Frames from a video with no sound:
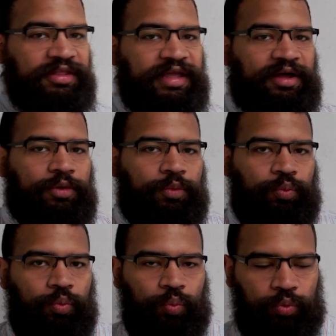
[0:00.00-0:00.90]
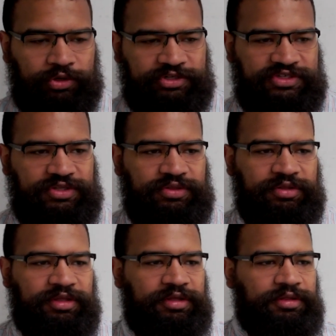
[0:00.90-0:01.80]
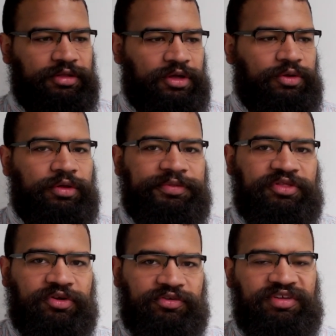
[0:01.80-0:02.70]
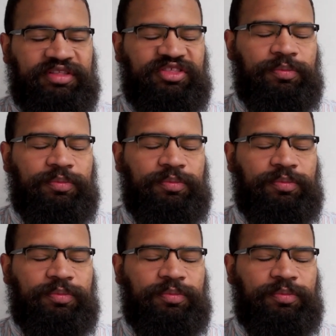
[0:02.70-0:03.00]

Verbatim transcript: Now, once the loan on the thirteenth